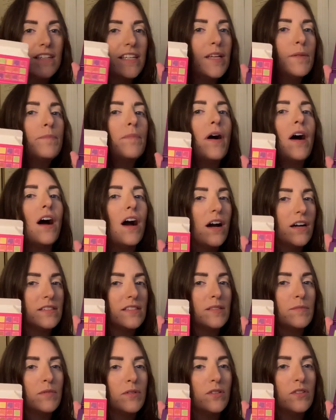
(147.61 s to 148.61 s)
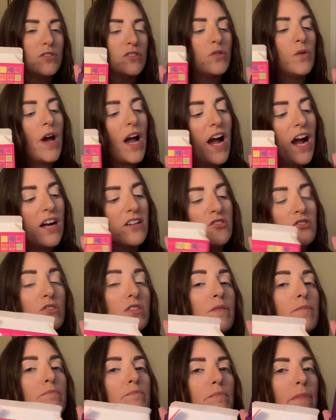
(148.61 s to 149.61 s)
impossible to actually
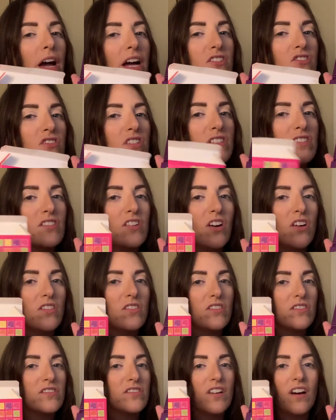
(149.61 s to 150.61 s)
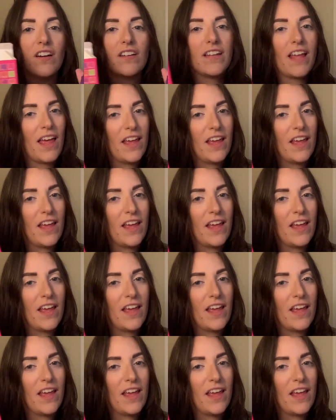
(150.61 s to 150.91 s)
match these colors on